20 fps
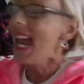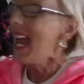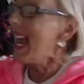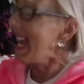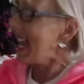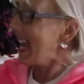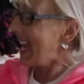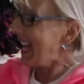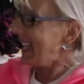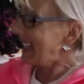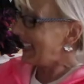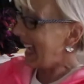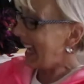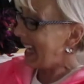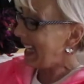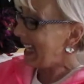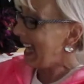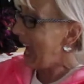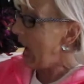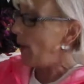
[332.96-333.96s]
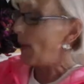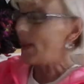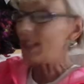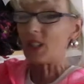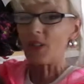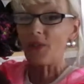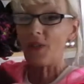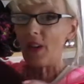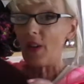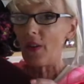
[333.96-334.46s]
and anyhow,
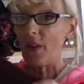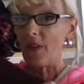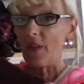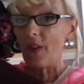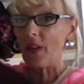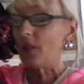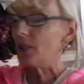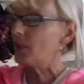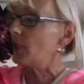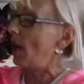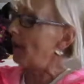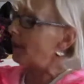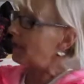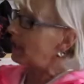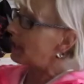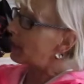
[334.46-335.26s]
it's very, very soft. And